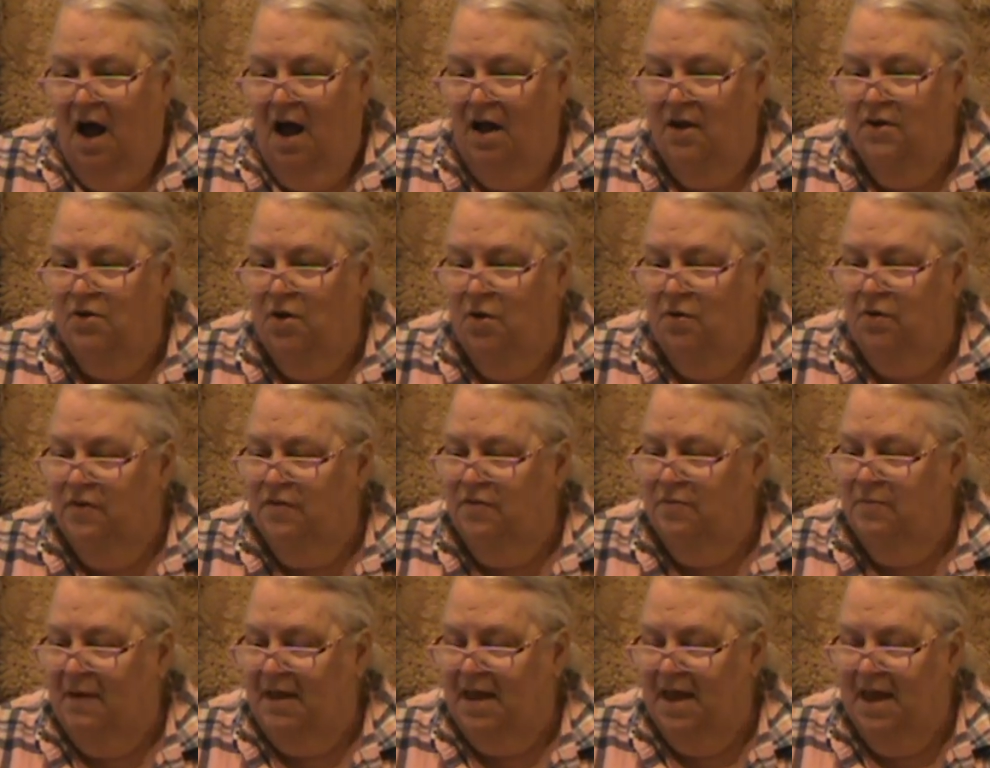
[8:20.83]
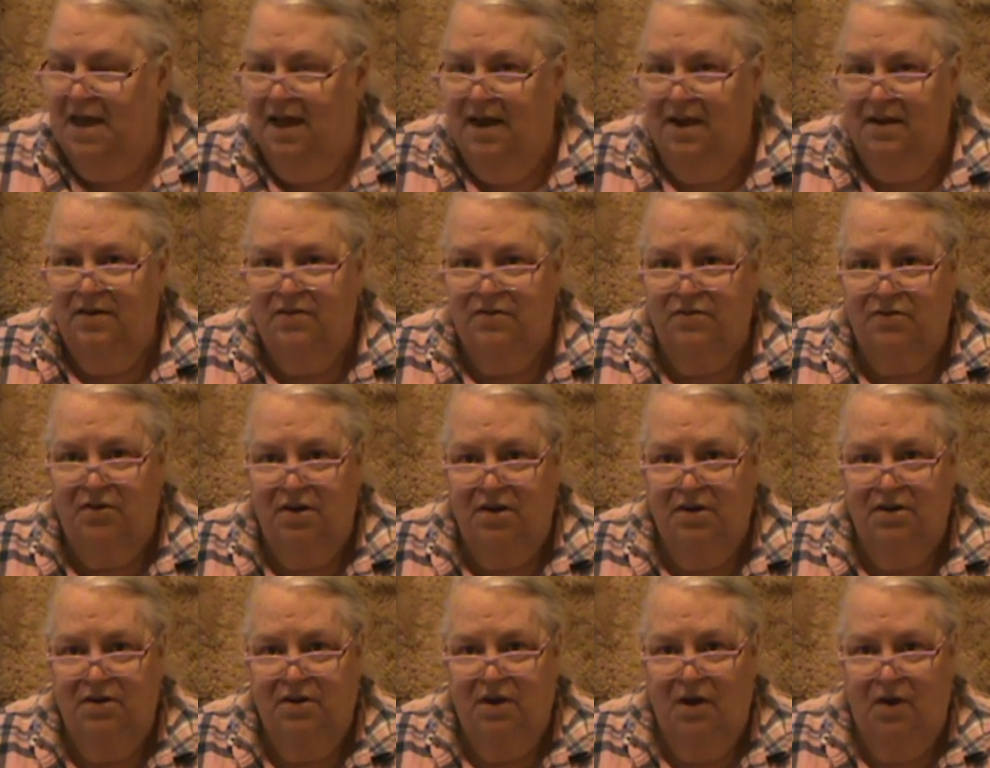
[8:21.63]
noticed my hands
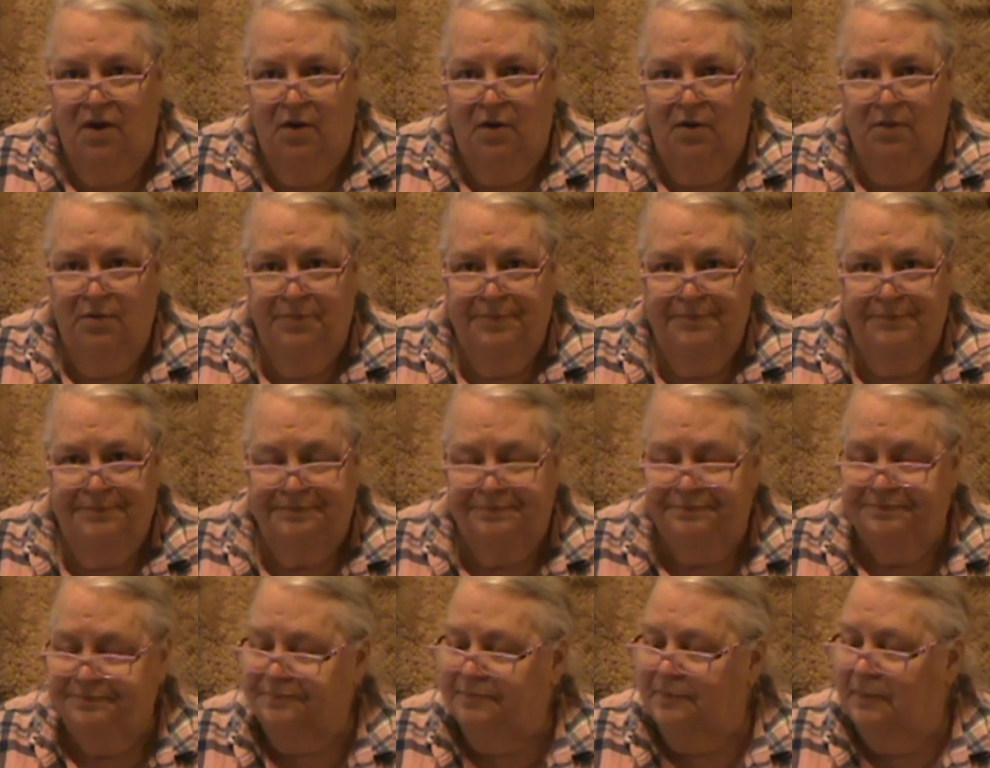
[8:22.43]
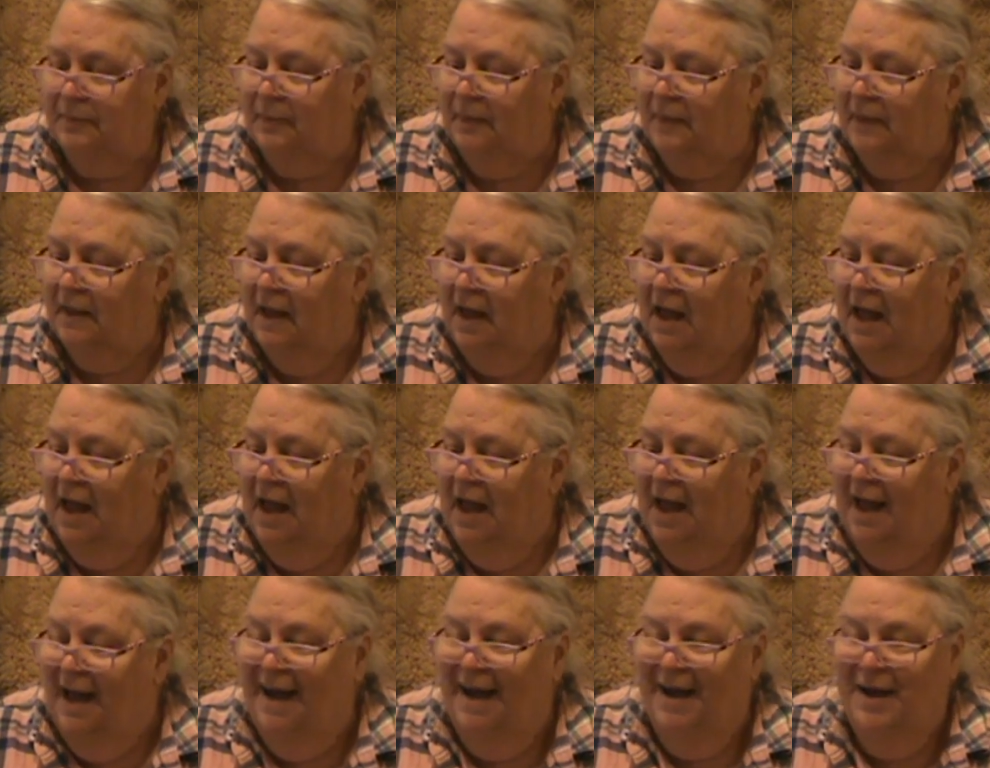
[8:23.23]
started to go,
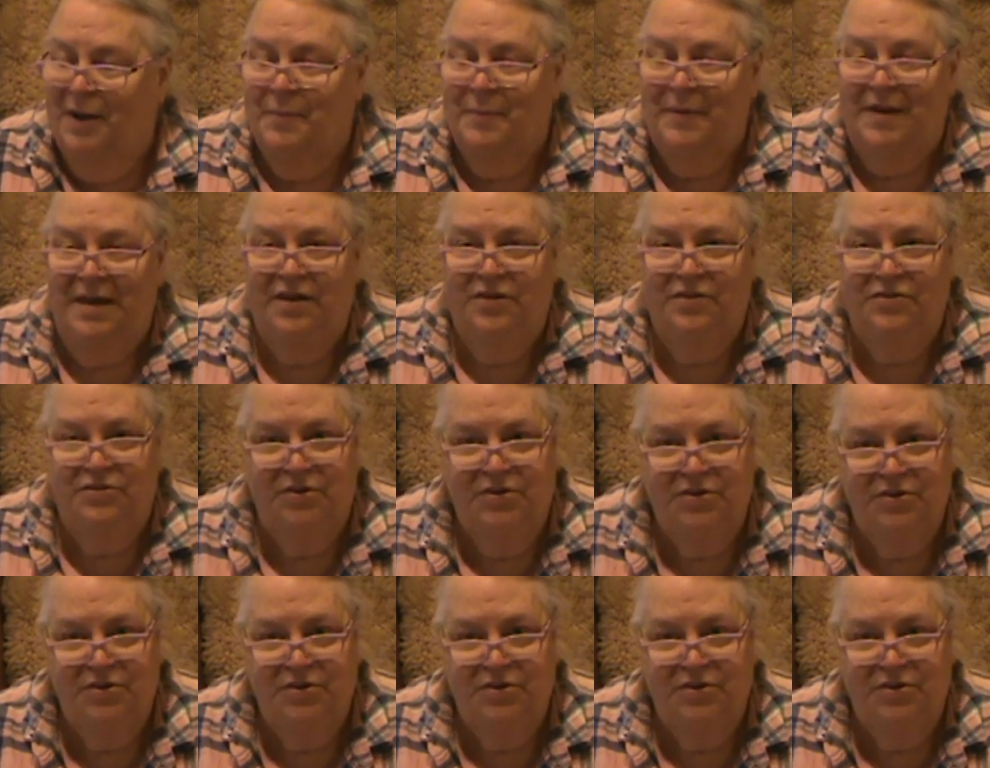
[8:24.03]
and I